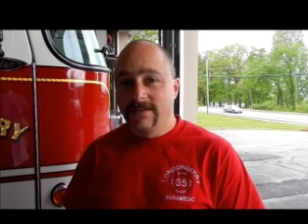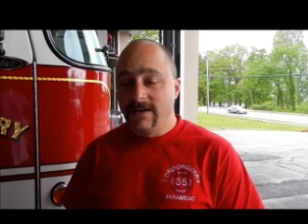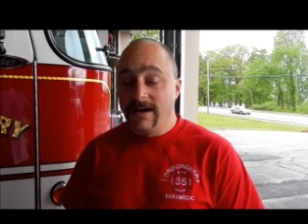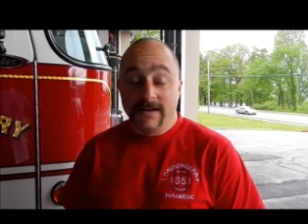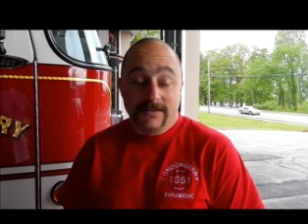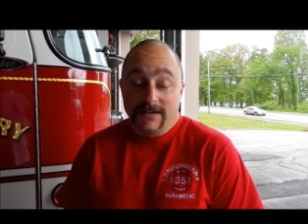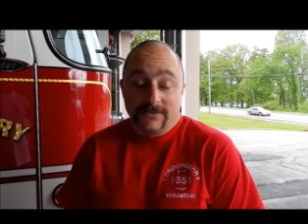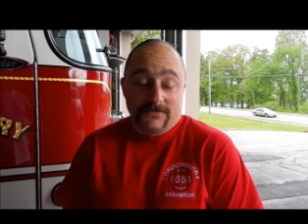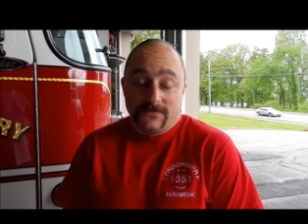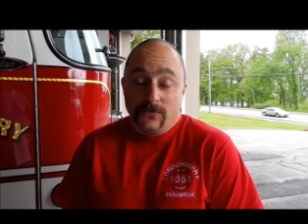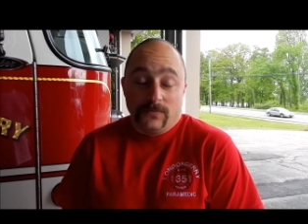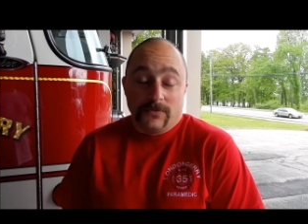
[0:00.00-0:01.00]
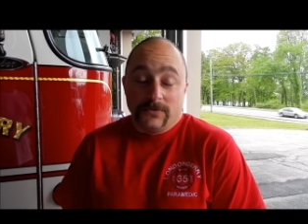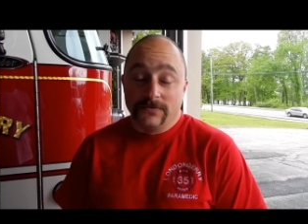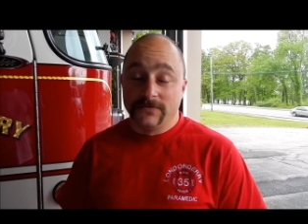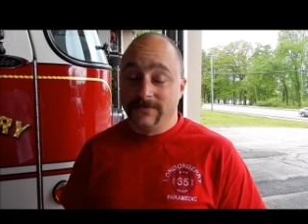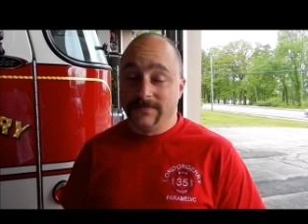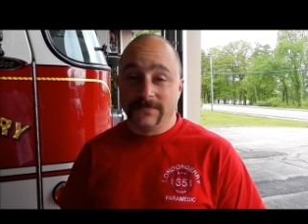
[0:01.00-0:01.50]
Uh, it's
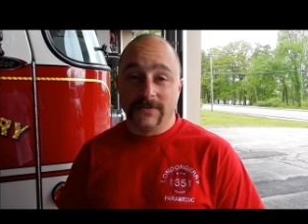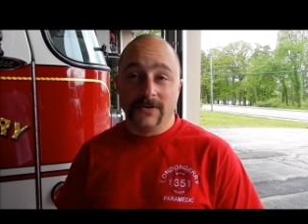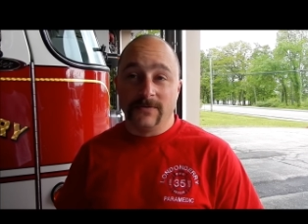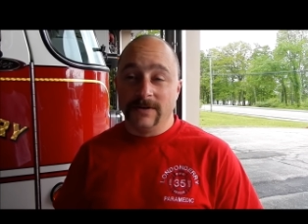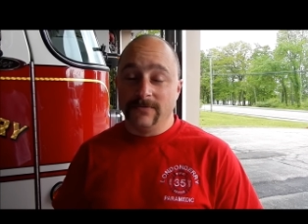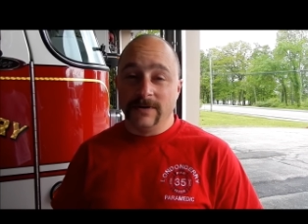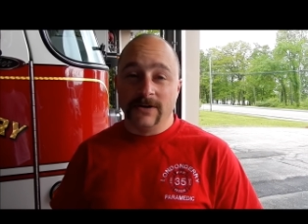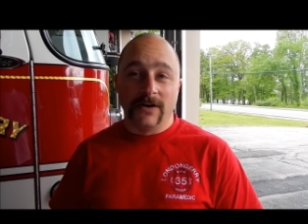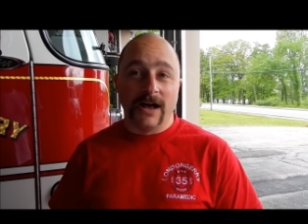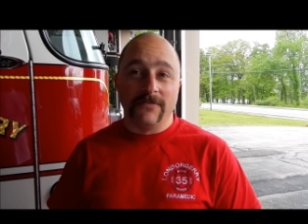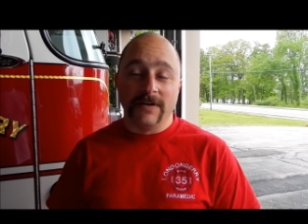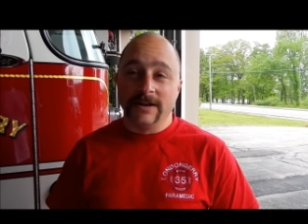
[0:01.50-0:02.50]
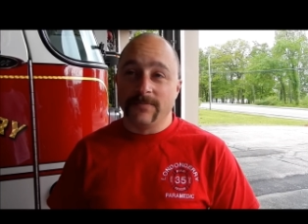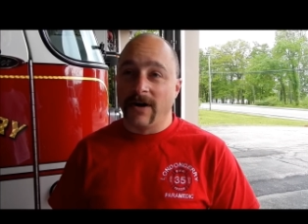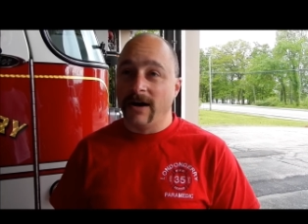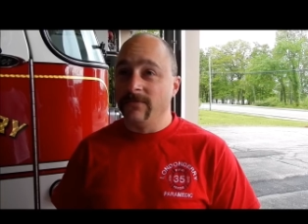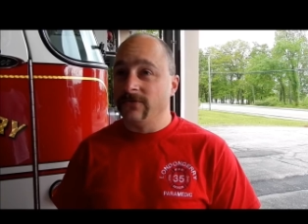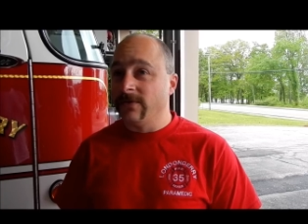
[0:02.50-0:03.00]
foolproof. You know, we, we don't have any
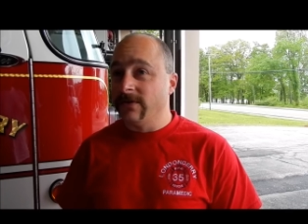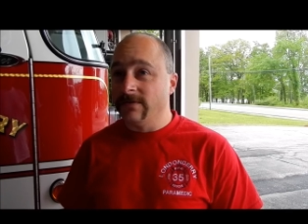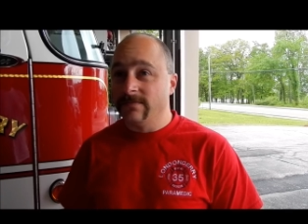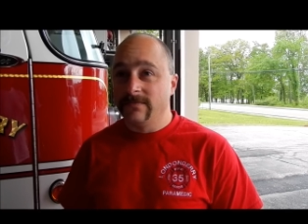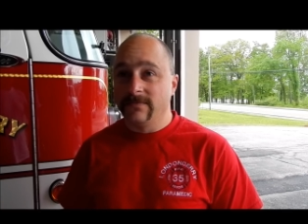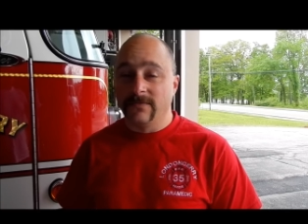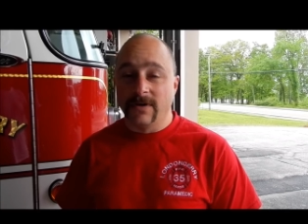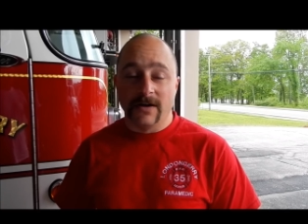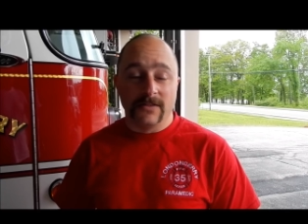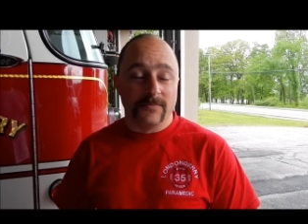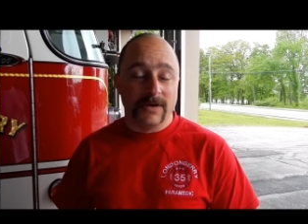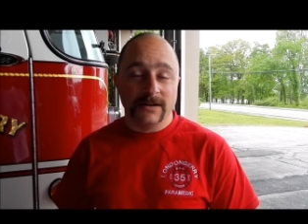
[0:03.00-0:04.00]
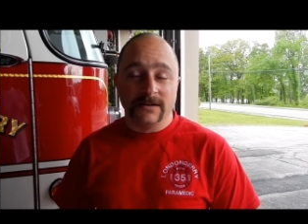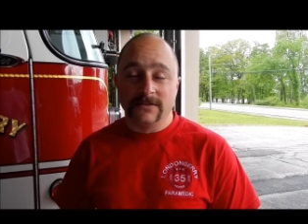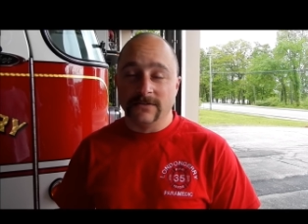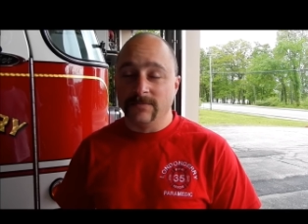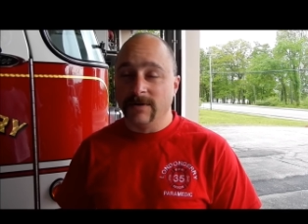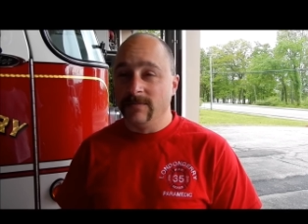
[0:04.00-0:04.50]
problems with it. Uh, the
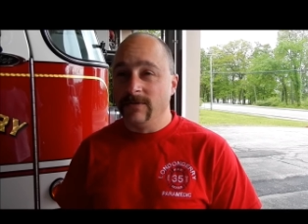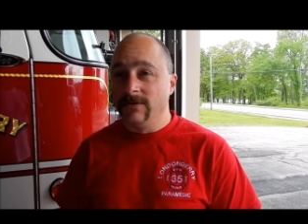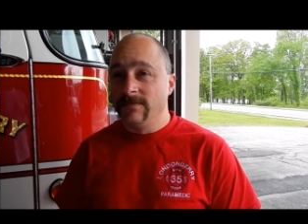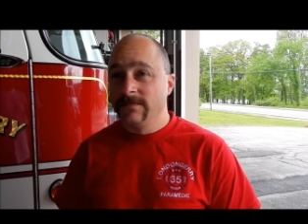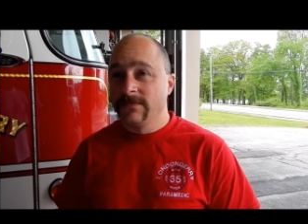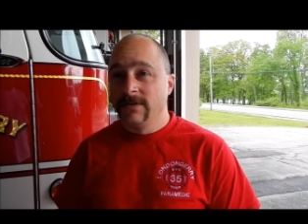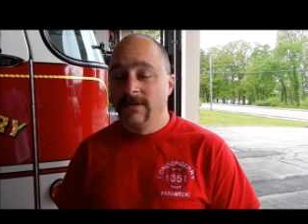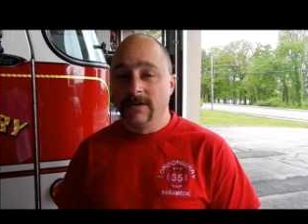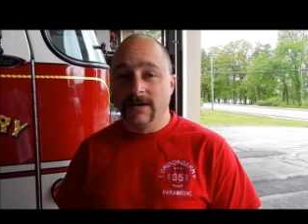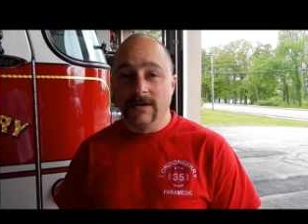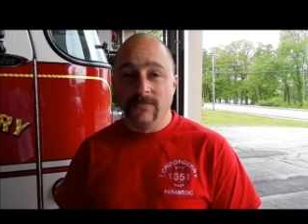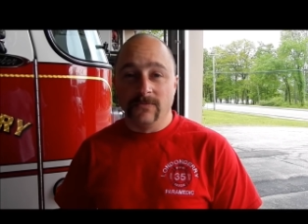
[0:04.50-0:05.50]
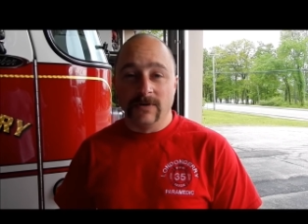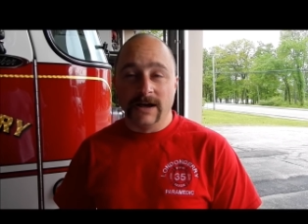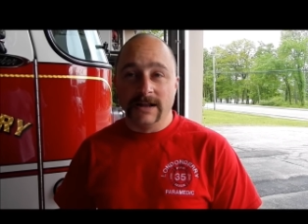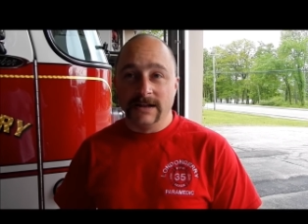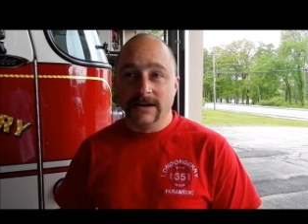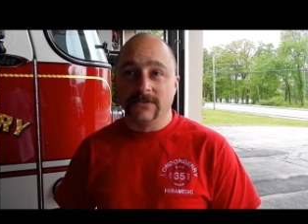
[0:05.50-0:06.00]
maintenance is minimal, and when
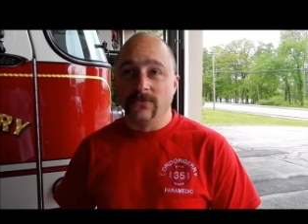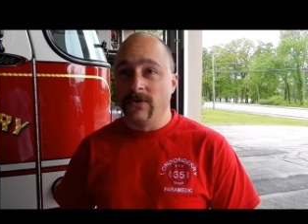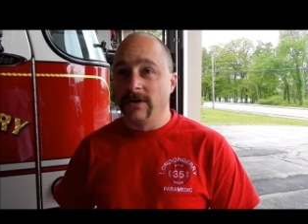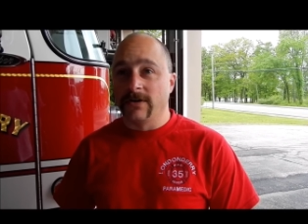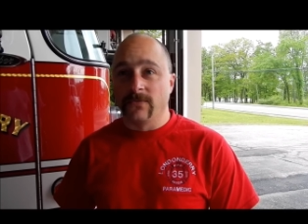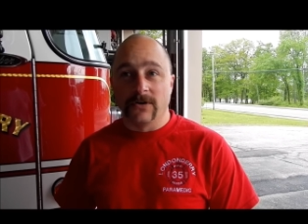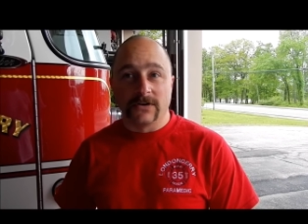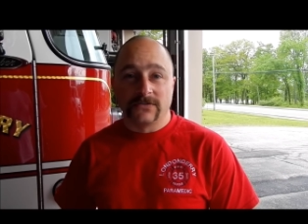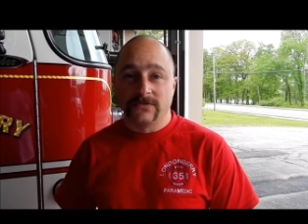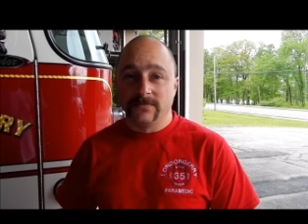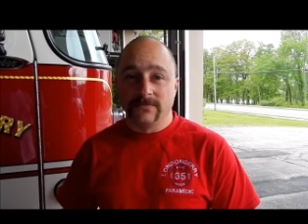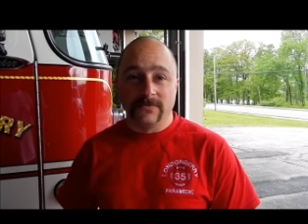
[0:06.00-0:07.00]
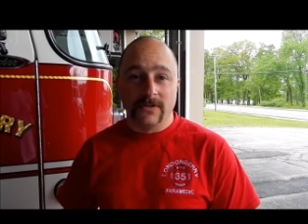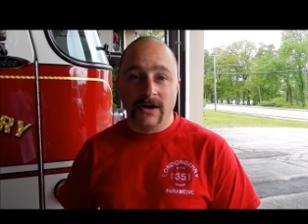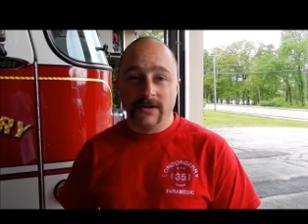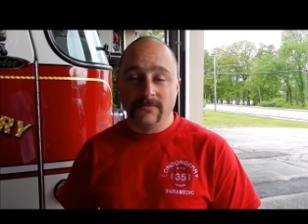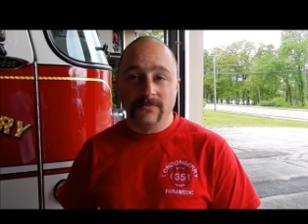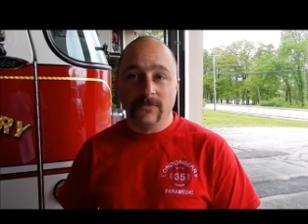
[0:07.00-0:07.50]
I need it to work, it works.
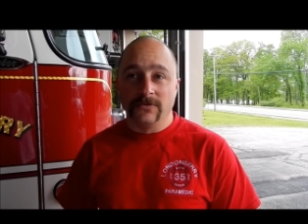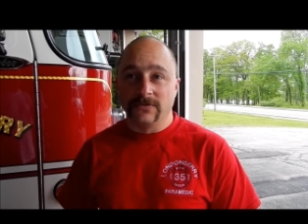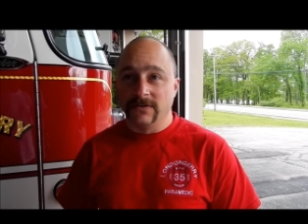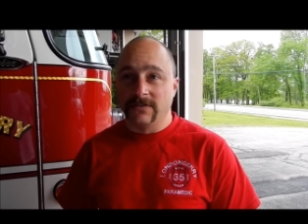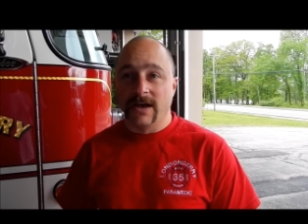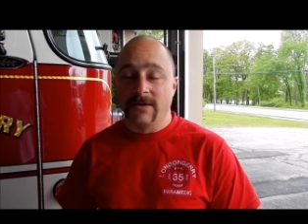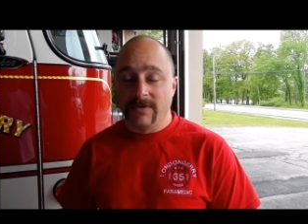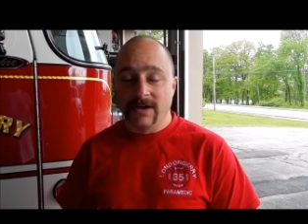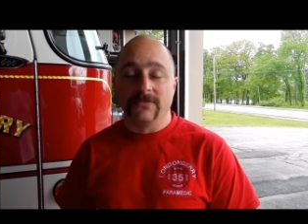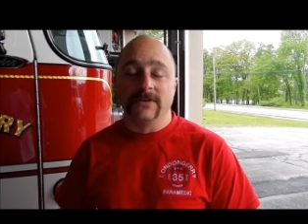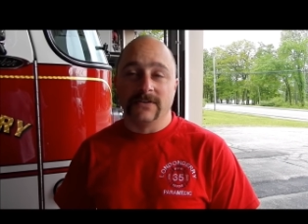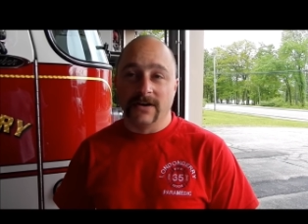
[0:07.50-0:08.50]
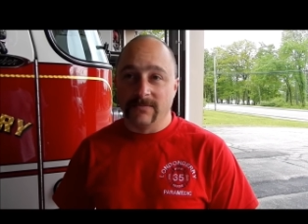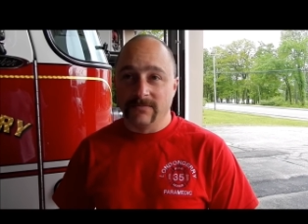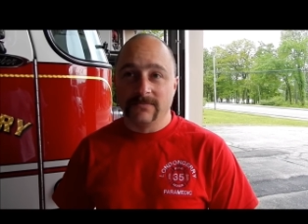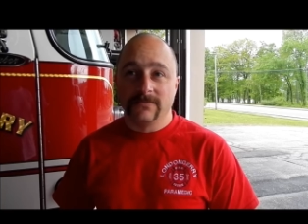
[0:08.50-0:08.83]
Not most of the time, every time.